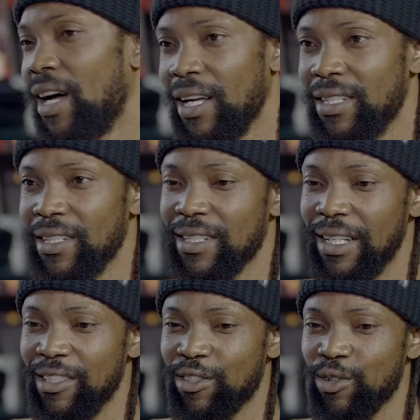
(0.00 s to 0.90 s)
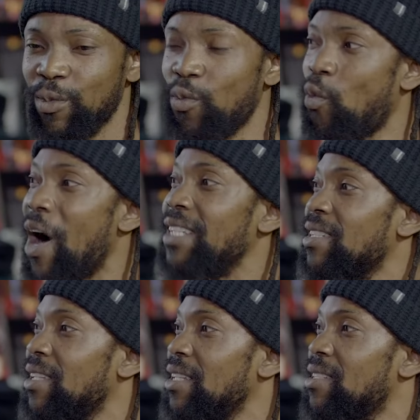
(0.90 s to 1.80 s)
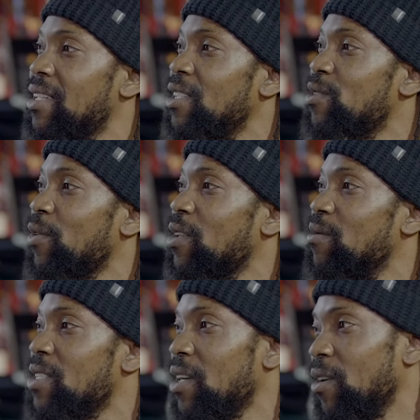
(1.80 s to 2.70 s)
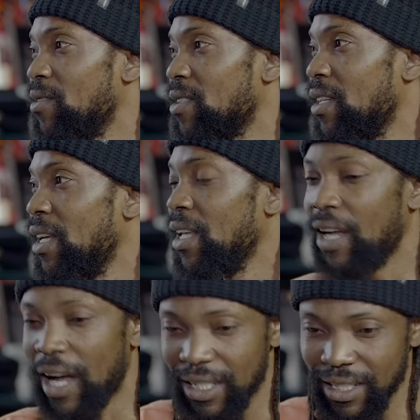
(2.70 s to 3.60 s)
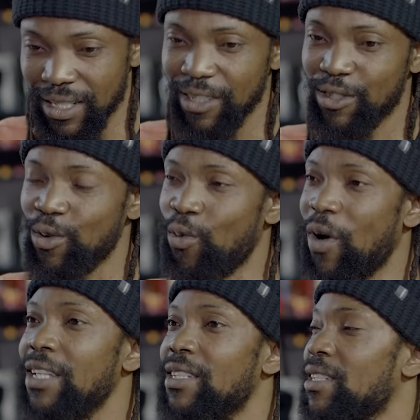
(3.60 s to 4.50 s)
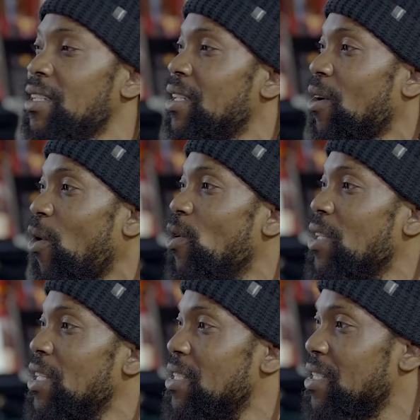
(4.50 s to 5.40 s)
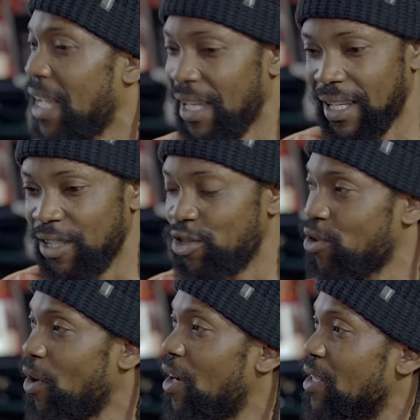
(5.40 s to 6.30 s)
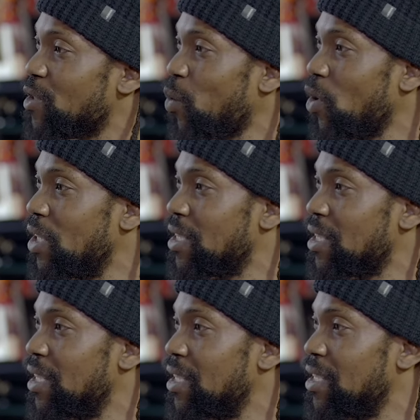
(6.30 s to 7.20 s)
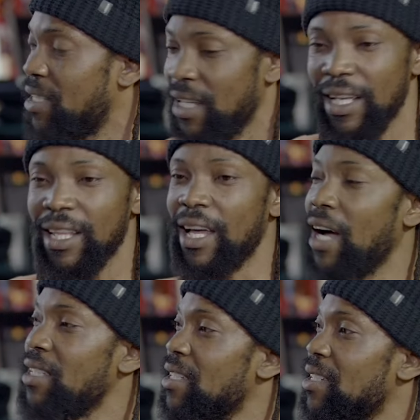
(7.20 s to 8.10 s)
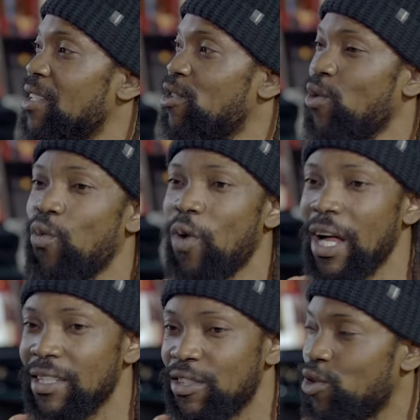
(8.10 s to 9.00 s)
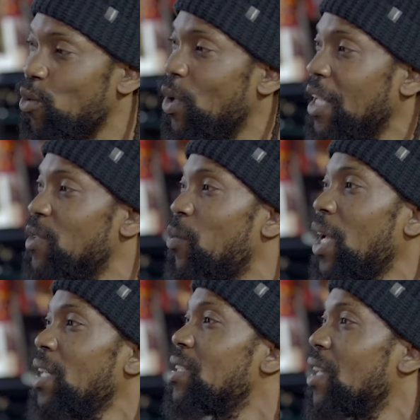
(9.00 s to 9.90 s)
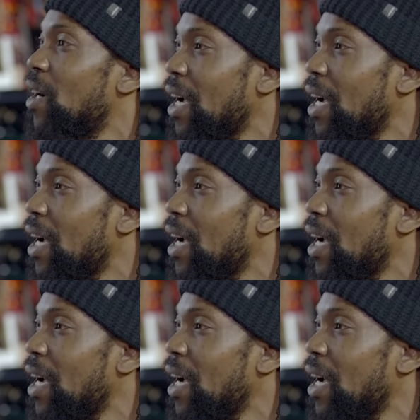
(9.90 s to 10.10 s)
The artist needs to want these things for themselves. The artist needs to want all these, like, insurance policies. The artist needs to want to get paid the